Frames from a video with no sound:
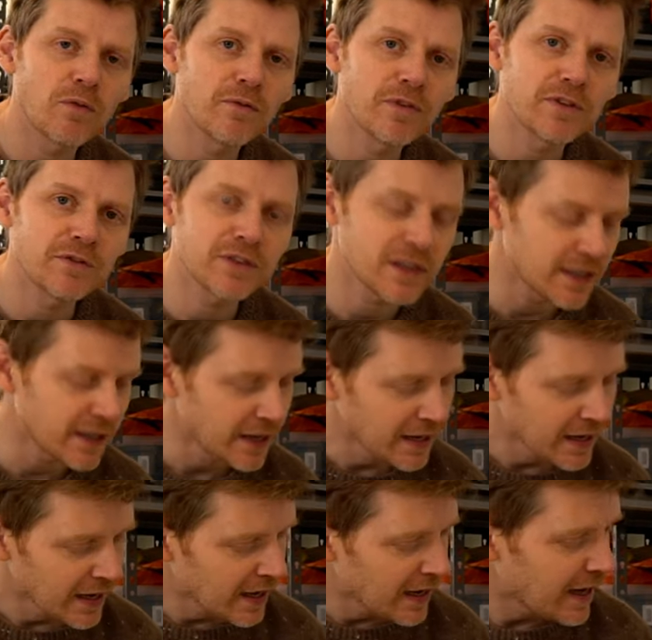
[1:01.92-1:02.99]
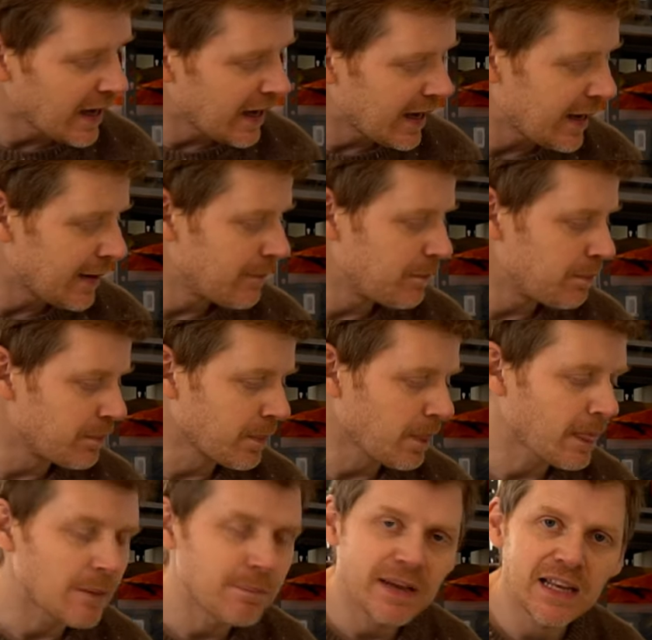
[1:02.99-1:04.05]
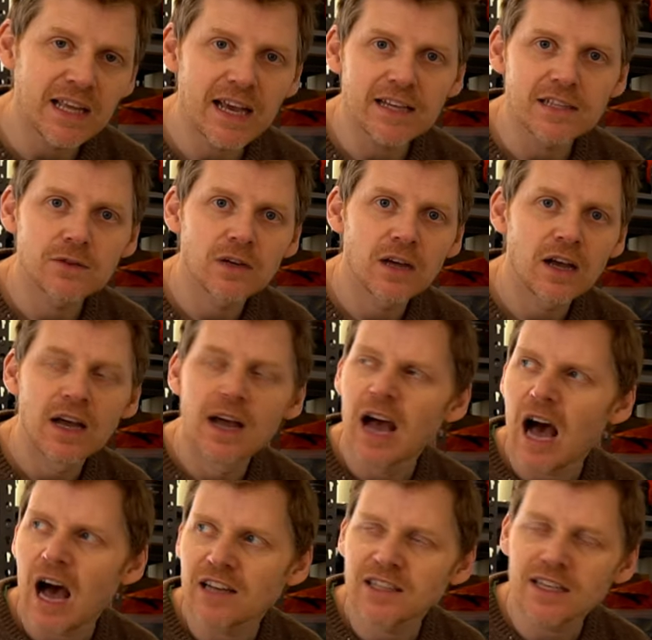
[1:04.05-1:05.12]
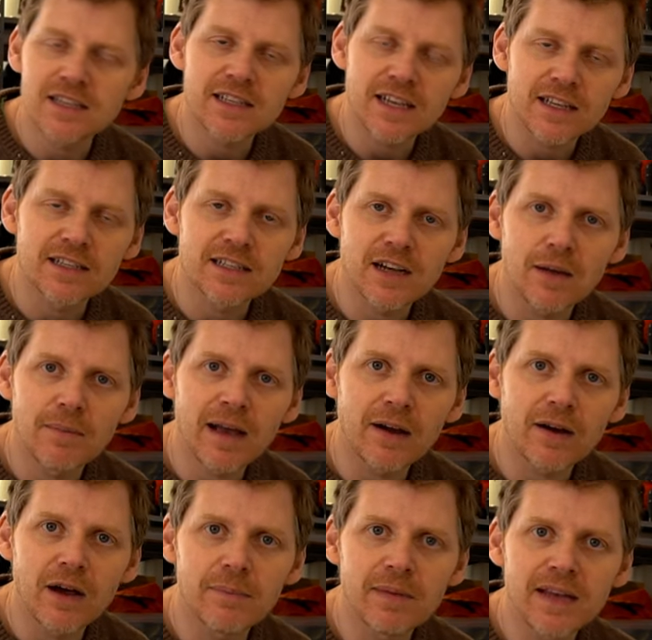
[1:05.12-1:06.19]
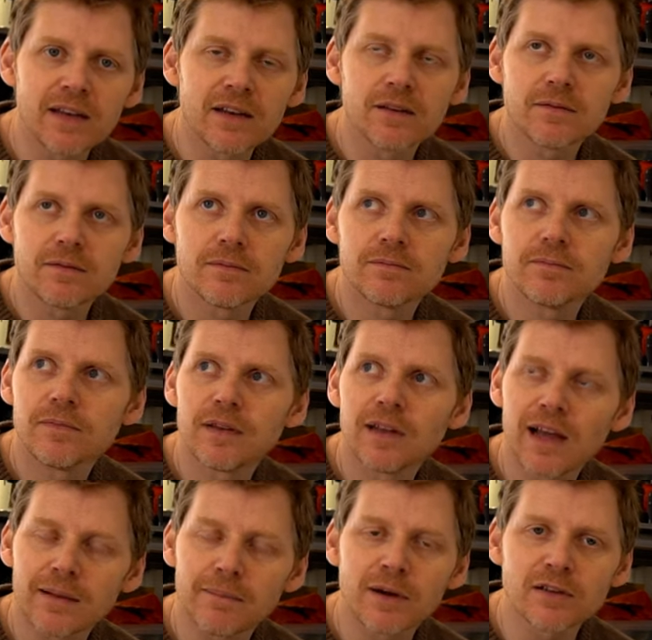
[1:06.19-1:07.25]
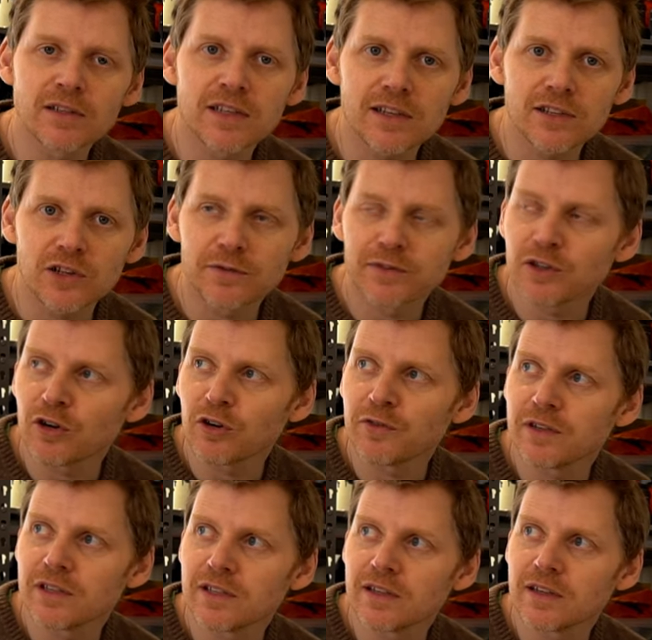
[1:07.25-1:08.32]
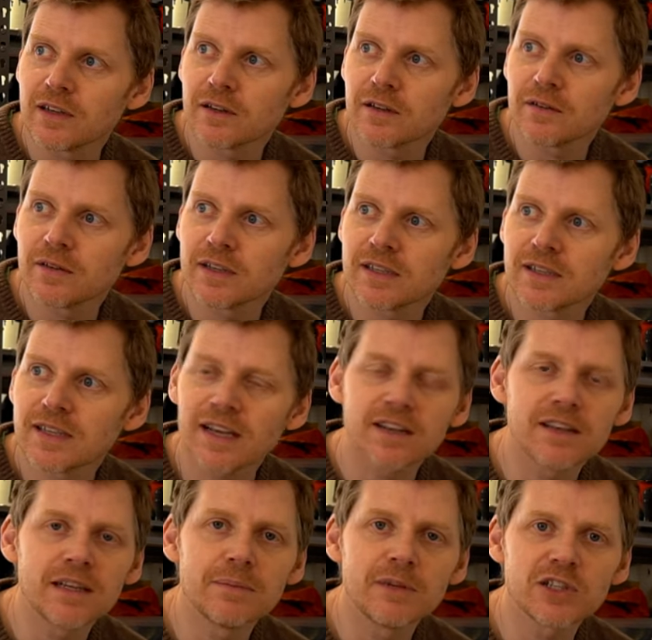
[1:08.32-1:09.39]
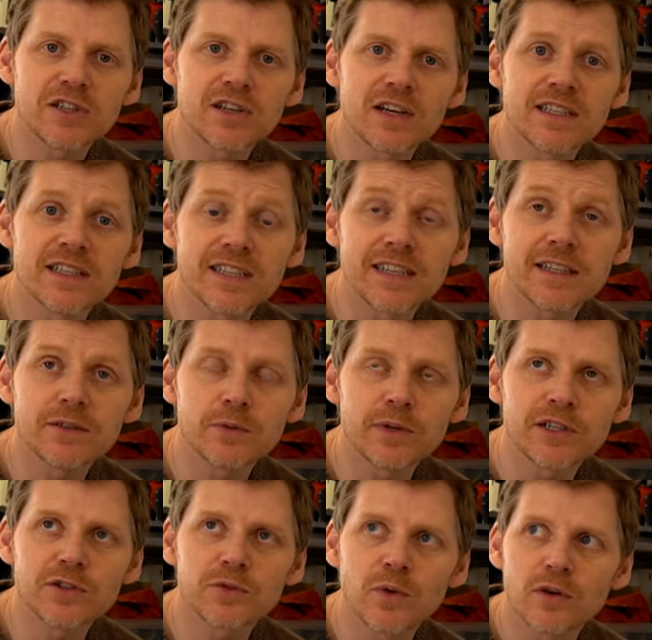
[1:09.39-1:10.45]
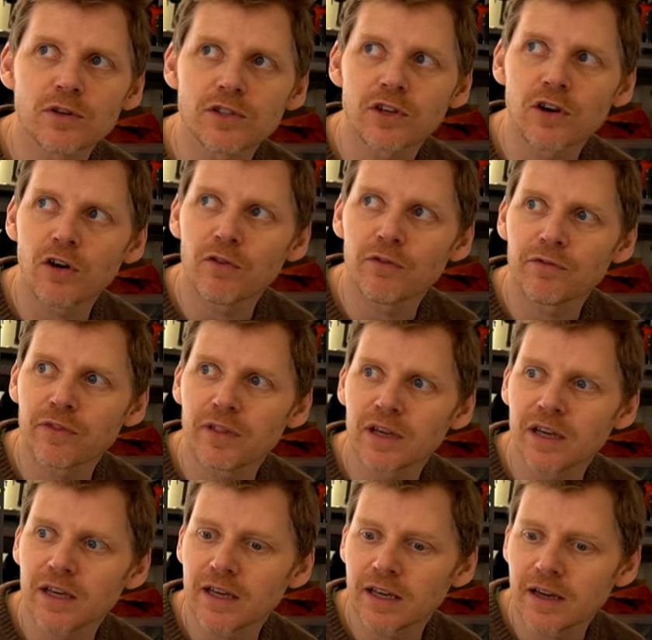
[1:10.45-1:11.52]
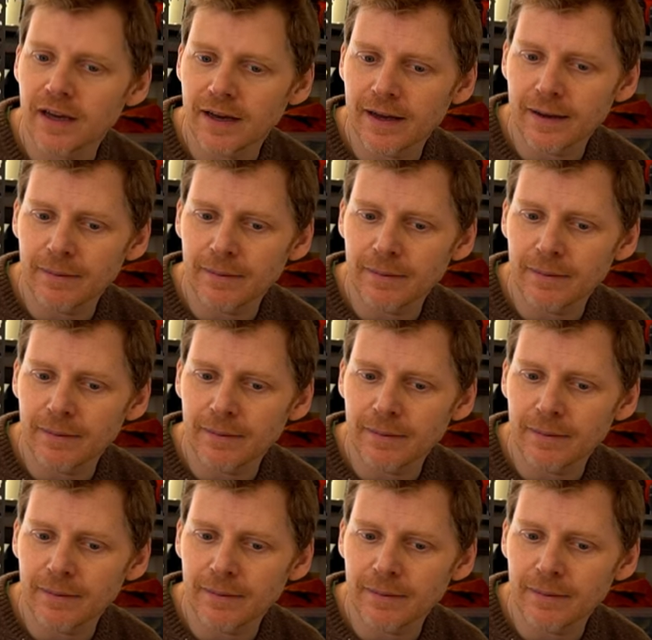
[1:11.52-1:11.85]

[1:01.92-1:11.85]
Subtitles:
150 PDS. I say second time out, I mean, like most astrophotographers, this second image that I did, which was of the,